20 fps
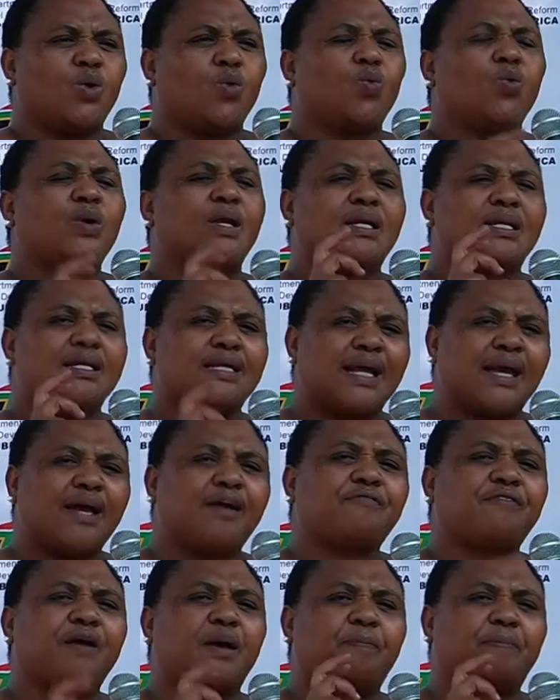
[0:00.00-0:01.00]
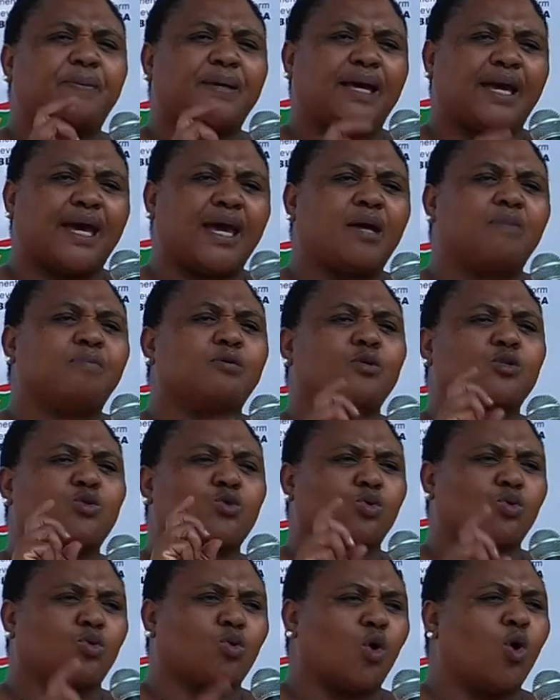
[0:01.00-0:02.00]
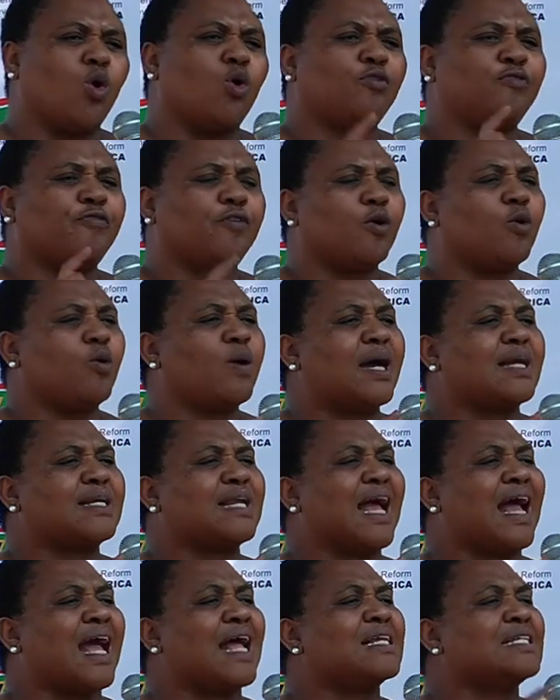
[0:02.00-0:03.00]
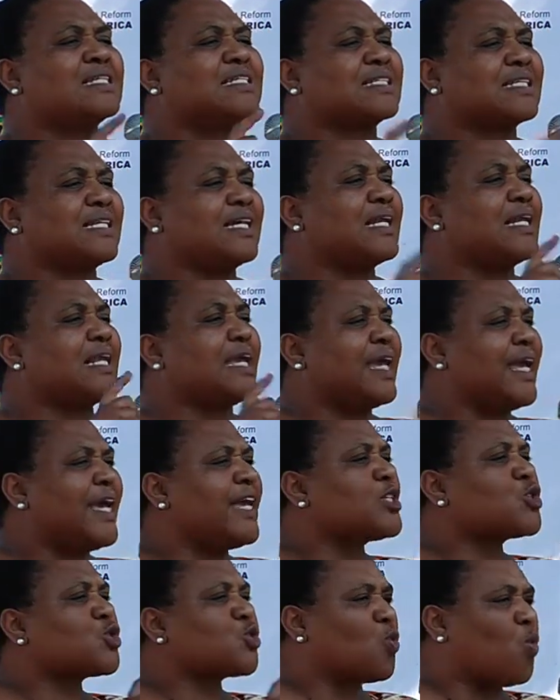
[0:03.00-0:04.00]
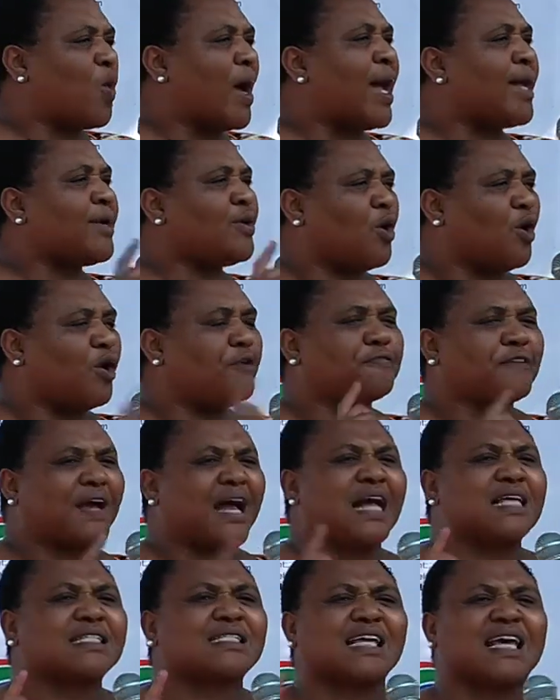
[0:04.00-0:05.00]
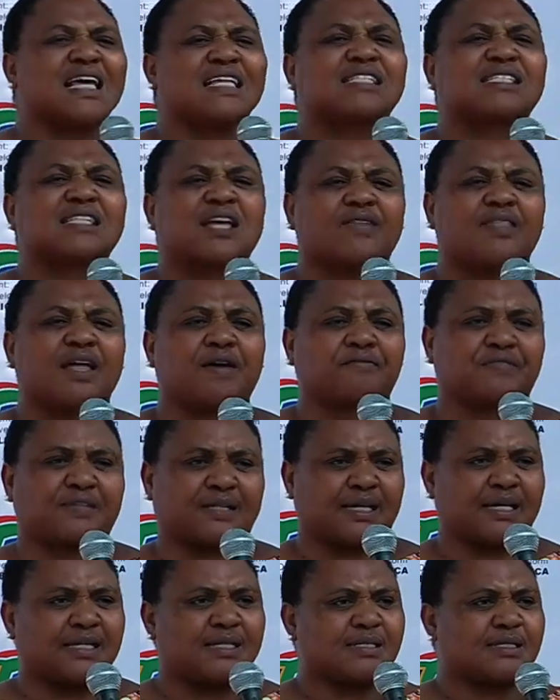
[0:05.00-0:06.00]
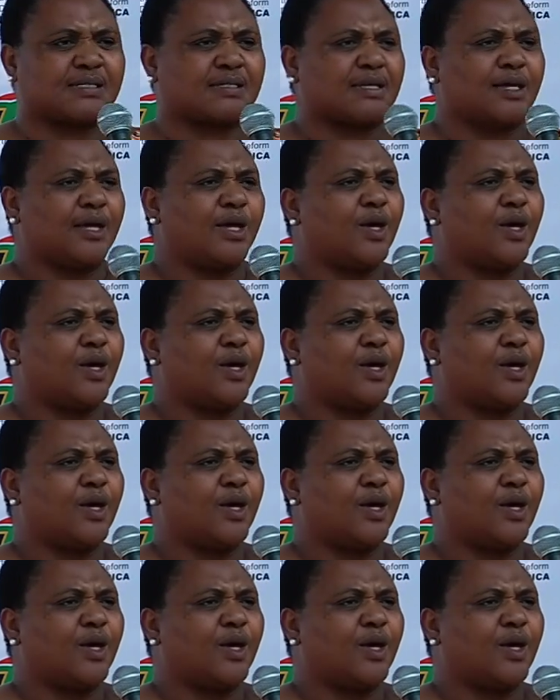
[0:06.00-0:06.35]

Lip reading: will never be able to go forward until each one of us as South Africans,